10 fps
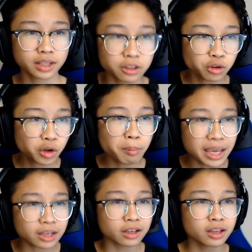Like, you can
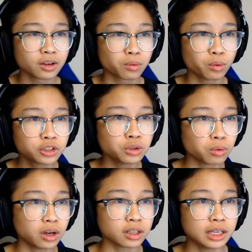make what you
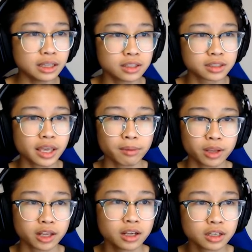want in this game.
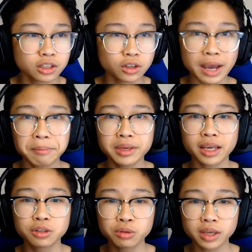Like, you know, NBA
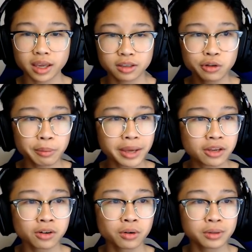2K, you can make
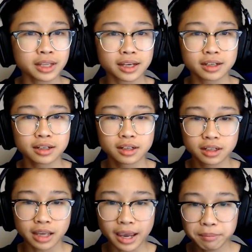your own like
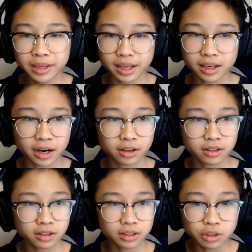NBA
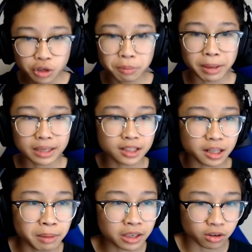character. You could basically
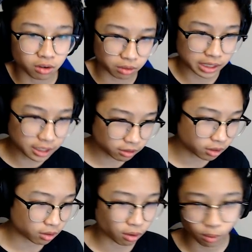make your own
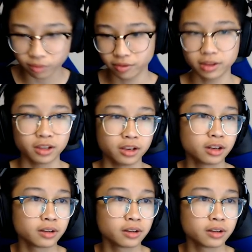hero or villain.